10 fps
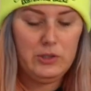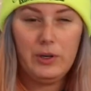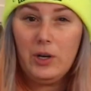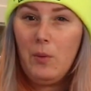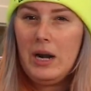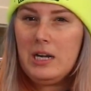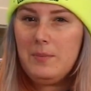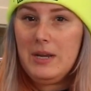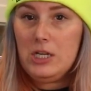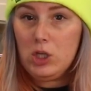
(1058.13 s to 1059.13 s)
So I don't want it
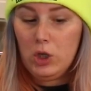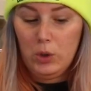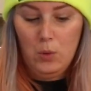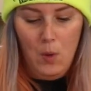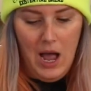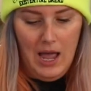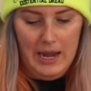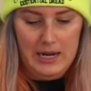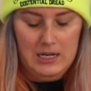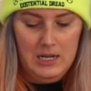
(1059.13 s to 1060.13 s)
to be too
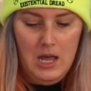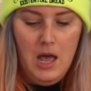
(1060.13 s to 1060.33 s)
wide,